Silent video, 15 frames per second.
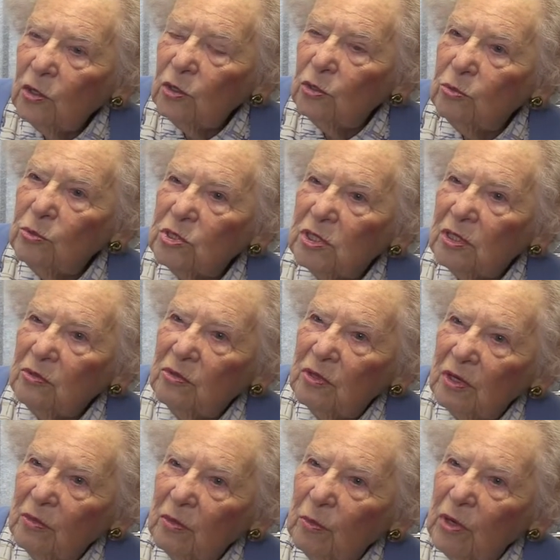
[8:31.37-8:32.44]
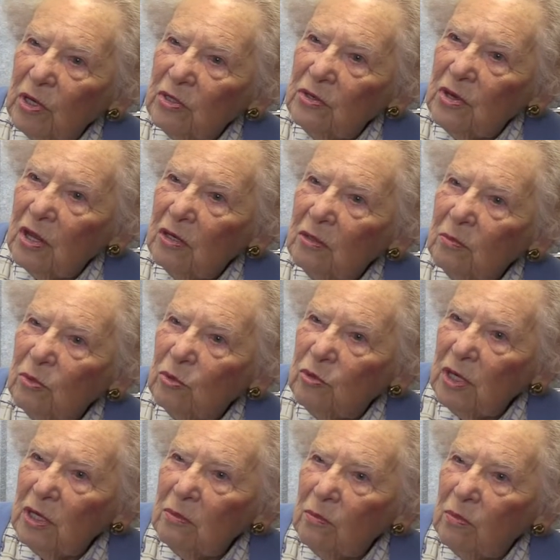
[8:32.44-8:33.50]
who was a well-known
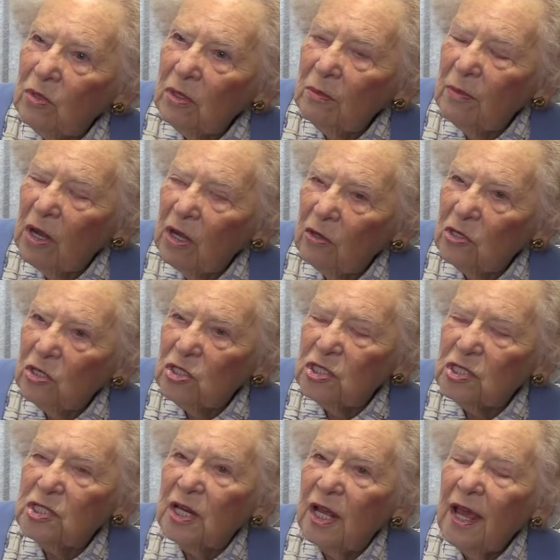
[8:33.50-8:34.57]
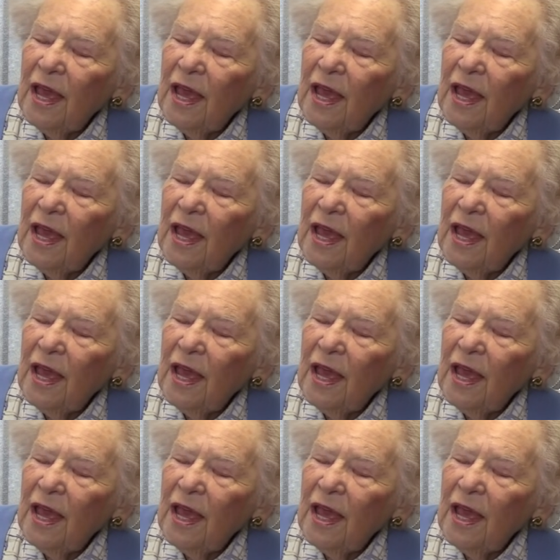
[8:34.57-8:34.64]
marine biologist.